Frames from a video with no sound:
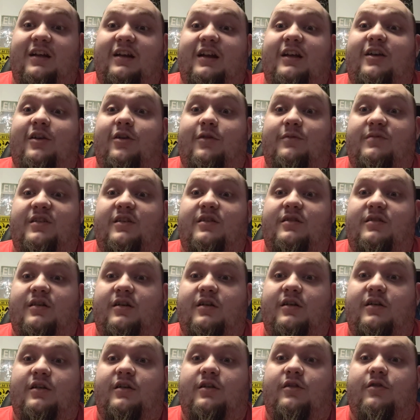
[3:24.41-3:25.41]
Am's
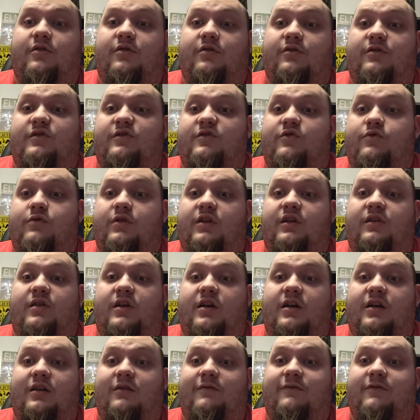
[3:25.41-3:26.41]
entire
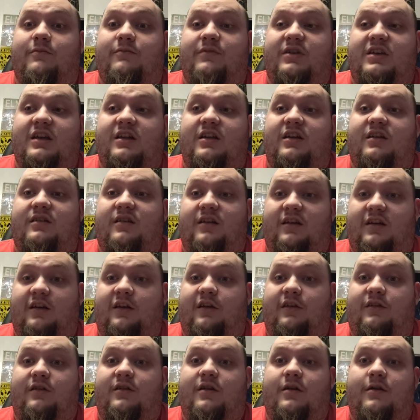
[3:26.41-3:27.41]
storyline from beginning to
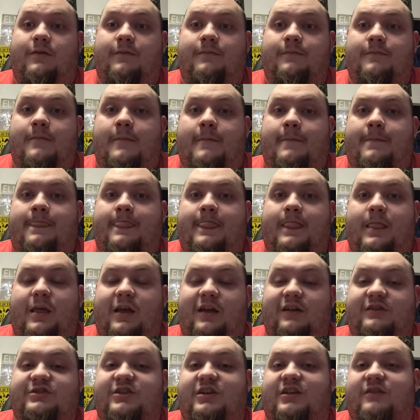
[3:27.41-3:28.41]
end.
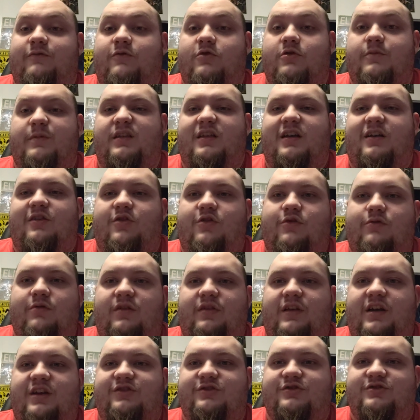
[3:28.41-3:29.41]
And just forming that whole
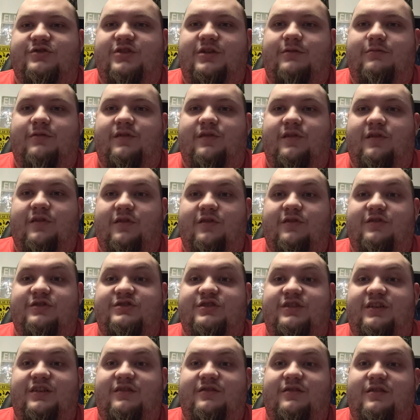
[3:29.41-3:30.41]
relationship with her.
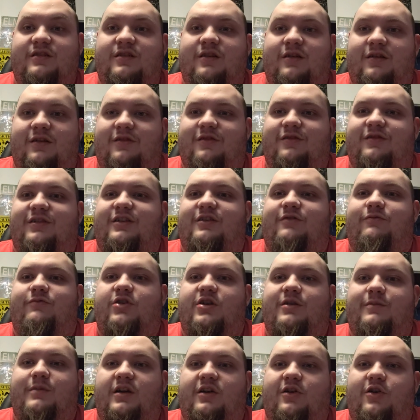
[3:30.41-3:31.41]
She's turned into
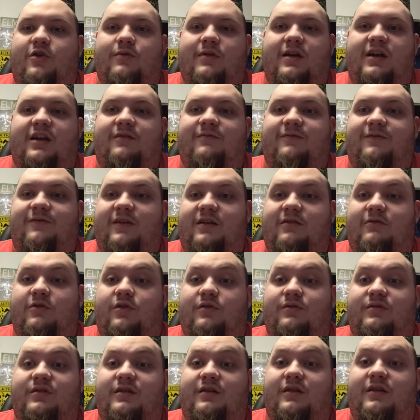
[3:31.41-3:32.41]
one of my
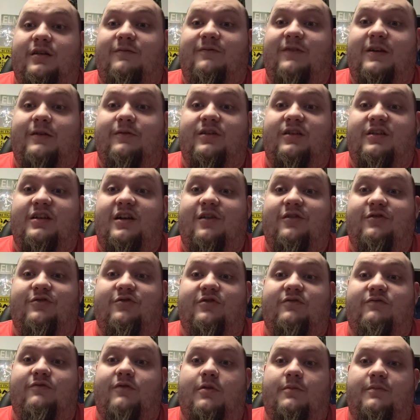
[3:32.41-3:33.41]
all-time favorite
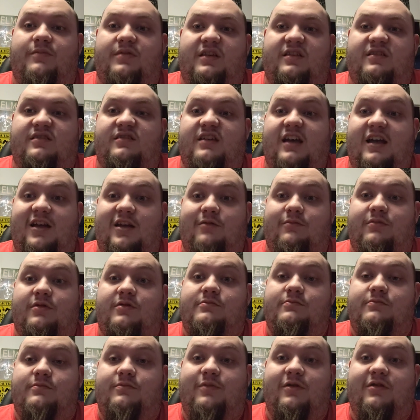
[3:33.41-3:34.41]
characters from this game,
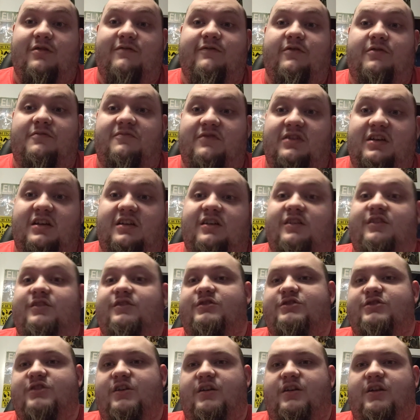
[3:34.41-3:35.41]
apart from V
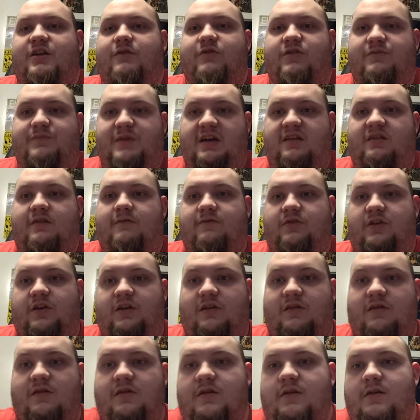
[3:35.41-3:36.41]
and Johnny,
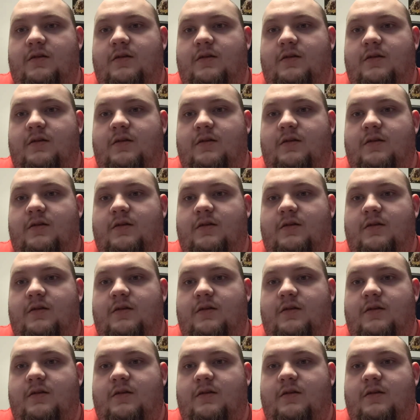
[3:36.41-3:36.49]
respectively.